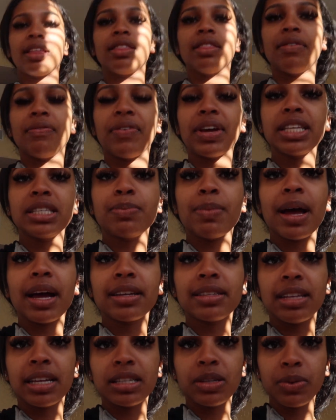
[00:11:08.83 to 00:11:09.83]
The face
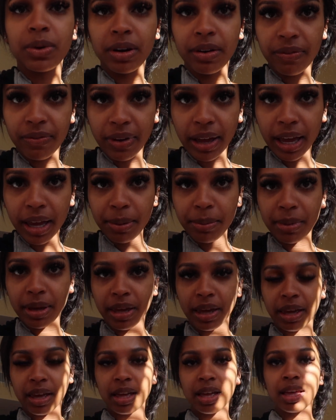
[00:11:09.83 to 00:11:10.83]
box doesn't want to find
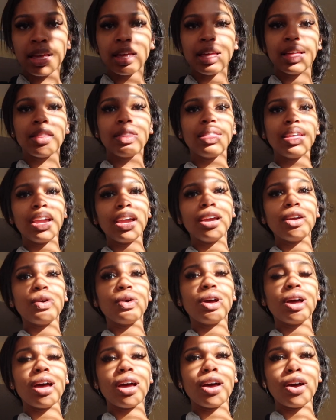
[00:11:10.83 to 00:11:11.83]
me. There
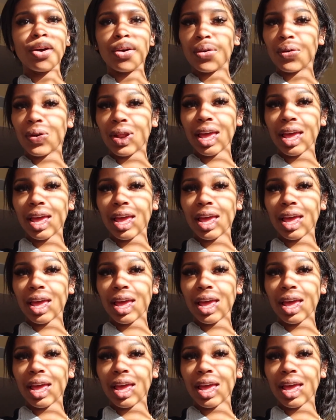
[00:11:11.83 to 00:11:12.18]
you go.